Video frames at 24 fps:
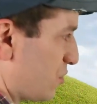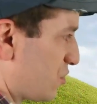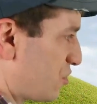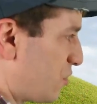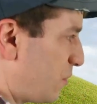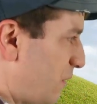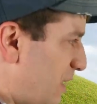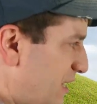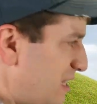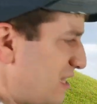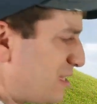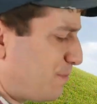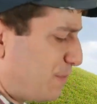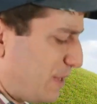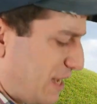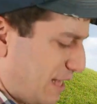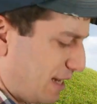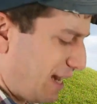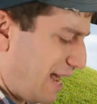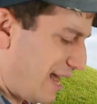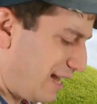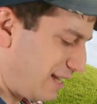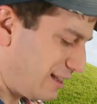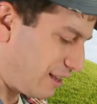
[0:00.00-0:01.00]
So it has
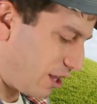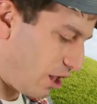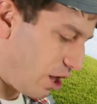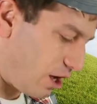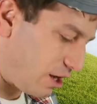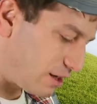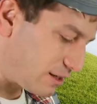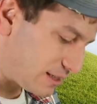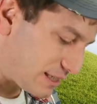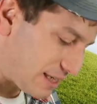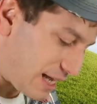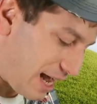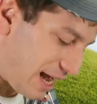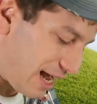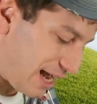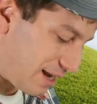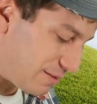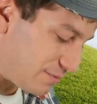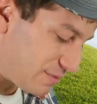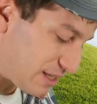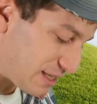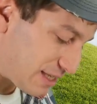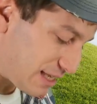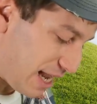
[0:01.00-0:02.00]
been a long
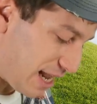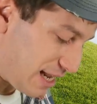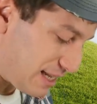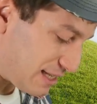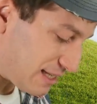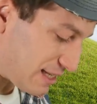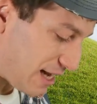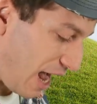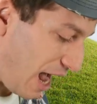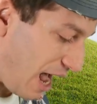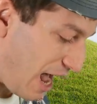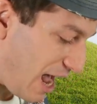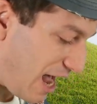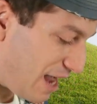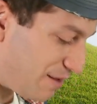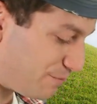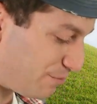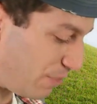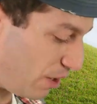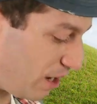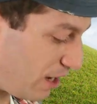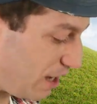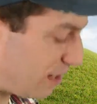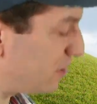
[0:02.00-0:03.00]
time since I
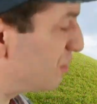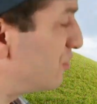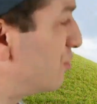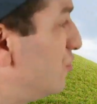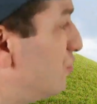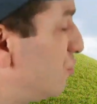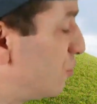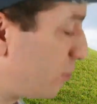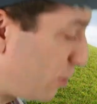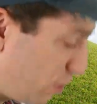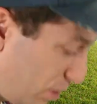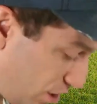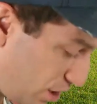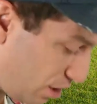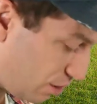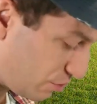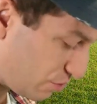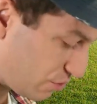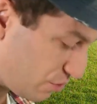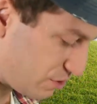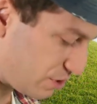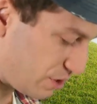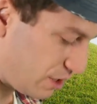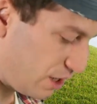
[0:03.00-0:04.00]
bought new
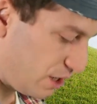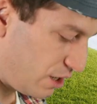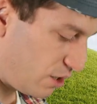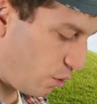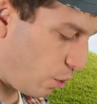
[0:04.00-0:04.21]
clothes.